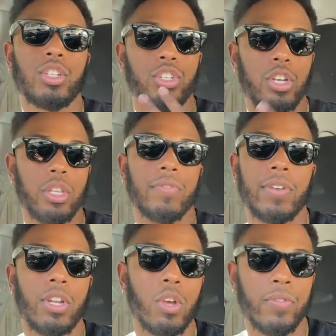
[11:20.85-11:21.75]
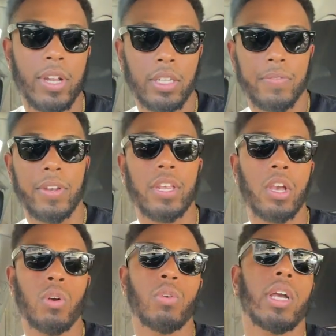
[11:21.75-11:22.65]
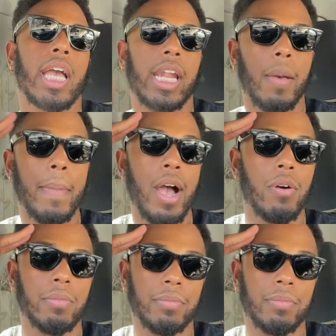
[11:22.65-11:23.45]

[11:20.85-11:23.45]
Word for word: share the video if you like the video, and I'm out.